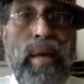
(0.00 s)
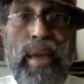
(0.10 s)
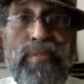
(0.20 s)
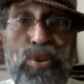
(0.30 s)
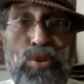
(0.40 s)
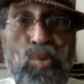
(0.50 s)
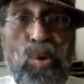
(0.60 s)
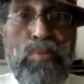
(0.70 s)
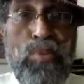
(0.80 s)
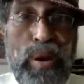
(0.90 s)
If you
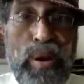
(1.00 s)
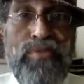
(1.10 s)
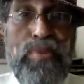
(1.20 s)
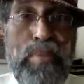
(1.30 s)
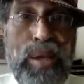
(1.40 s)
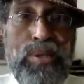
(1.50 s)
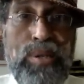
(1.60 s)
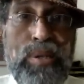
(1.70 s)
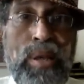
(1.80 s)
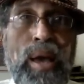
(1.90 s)
want more
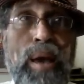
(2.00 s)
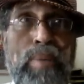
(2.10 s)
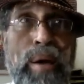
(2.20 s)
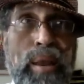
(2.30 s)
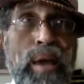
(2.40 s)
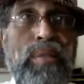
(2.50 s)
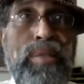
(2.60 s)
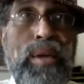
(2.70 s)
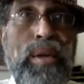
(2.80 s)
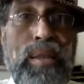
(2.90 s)
information about
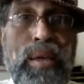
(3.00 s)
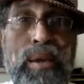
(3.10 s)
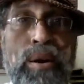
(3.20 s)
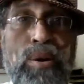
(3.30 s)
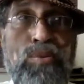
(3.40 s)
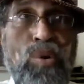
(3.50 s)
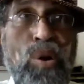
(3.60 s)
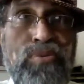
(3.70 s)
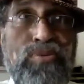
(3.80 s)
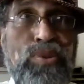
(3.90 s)
healthy eating,
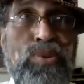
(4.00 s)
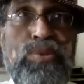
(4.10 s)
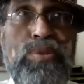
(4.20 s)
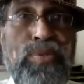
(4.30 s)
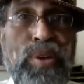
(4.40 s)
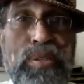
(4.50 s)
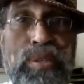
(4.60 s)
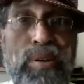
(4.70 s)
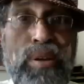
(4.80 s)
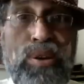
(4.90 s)
raw foods,
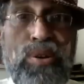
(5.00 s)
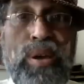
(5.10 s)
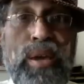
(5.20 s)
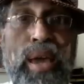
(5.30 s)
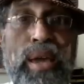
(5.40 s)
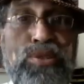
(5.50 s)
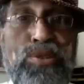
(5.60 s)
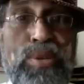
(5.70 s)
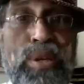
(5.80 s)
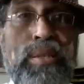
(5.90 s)
vegetarian cooking, and
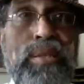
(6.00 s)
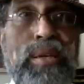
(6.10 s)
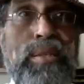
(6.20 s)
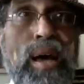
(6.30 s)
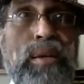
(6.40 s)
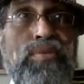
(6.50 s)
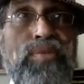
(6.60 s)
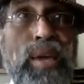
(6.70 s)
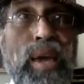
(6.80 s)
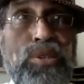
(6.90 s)
juicing and
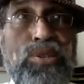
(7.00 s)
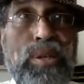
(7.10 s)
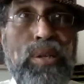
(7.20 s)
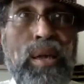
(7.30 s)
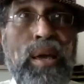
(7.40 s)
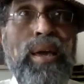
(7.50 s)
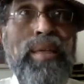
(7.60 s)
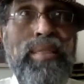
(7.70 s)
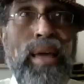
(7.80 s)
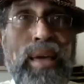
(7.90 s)
detoxification,
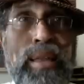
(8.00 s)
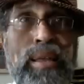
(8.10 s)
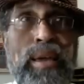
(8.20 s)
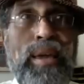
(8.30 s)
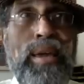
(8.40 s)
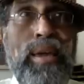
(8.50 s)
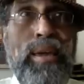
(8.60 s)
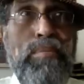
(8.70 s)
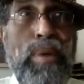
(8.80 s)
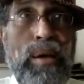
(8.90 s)
then
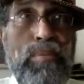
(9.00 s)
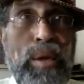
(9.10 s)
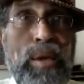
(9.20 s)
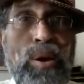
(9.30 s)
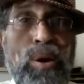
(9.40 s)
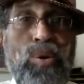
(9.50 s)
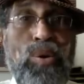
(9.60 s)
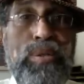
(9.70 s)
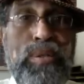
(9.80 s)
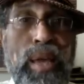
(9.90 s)
email me
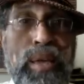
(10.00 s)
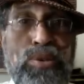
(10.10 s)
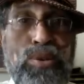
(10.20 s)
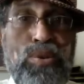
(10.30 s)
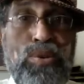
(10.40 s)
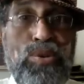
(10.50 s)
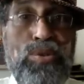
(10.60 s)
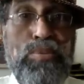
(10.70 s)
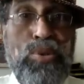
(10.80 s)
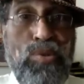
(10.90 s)
or stay tuned or
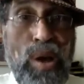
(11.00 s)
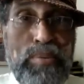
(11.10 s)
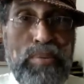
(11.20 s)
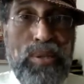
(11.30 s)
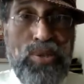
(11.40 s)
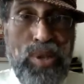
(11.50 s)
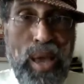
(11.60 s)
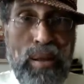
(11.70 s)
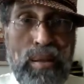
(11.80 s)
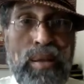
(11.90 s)
subscribe to this
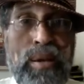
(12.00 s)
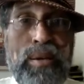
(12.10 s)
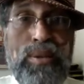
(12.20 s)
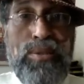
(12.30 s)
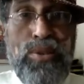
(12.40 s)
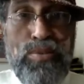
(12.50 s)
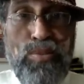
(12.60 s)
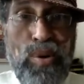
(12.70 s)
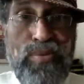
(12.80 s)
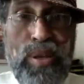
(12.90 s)
channel because there's
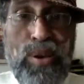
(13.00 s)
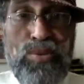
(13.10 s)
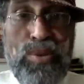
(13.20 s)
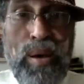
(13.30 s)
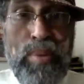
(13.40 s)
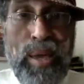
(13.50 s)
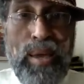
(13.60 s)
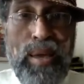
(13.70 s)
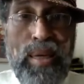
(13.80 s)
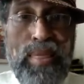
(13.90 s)
more videos coming.
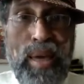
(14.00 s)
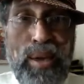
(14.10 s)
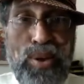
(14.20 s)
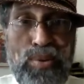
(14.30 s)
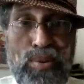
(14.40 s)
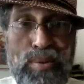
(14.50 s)
Thank you.